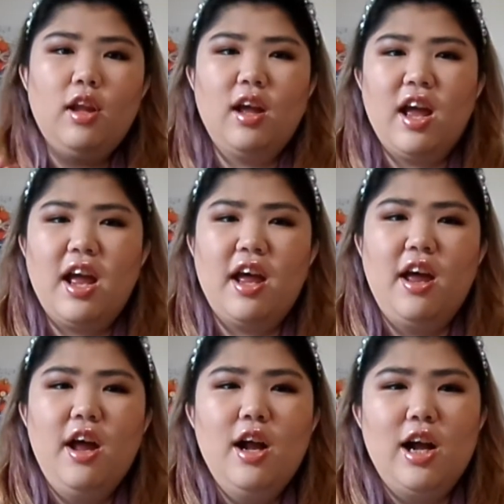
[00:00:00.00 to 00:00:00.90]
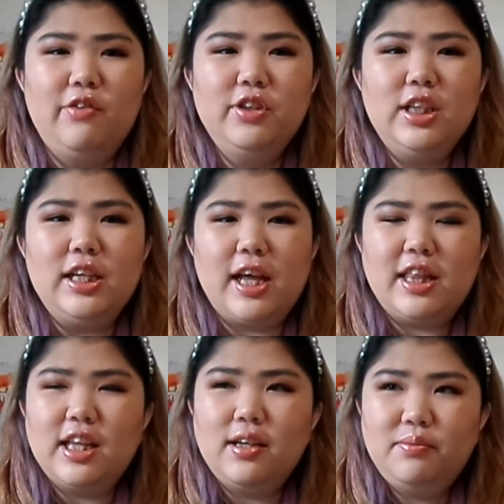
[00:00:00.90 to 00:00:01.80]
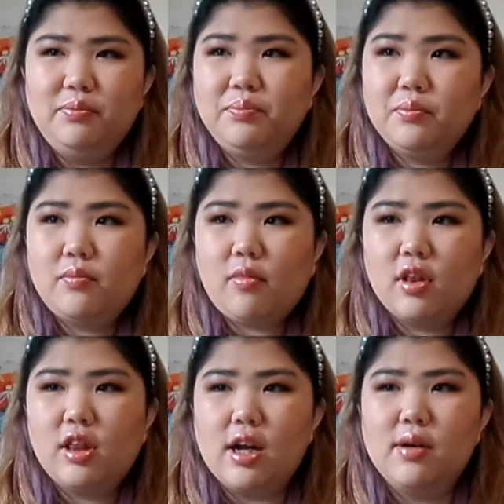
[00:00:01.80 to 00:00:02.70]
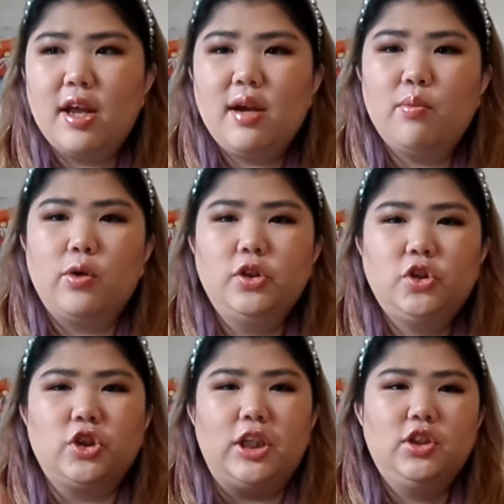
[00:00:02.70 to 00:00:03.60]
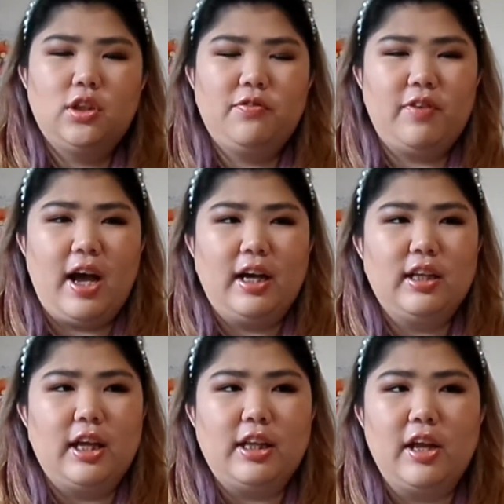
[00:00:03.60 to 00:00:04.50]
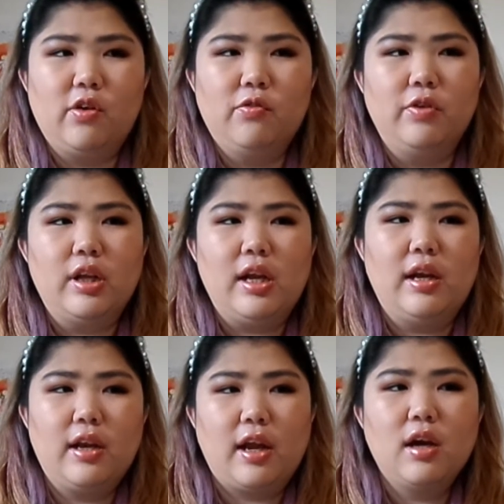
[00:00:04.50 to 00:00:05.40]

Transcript: and I really like them. They're like more straight to the fact. Like they don't really like.